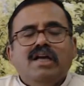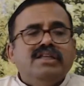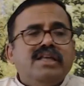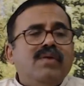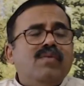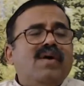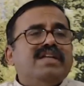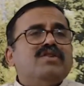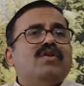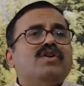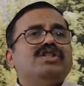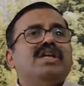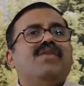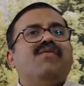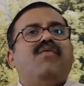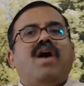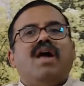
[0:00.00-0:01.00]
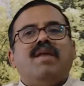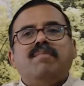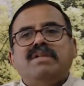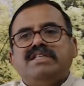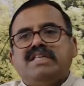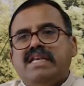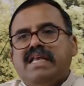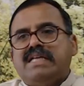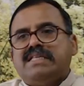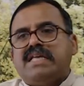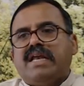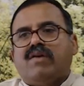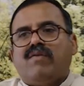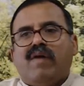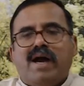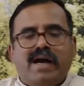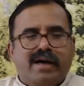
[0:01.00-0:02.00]
Then what is the question of formal sannyasa
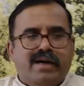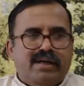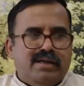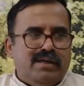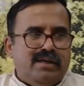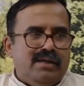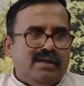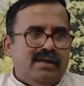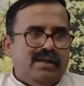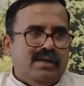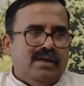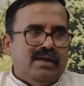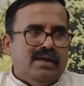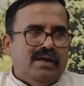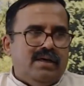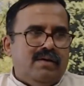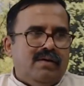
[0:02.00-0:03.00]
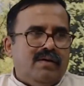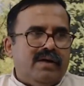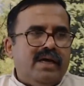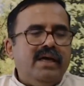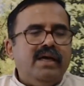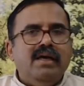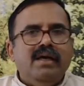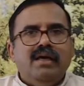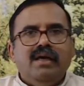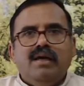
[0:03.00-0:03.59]
required? Okay.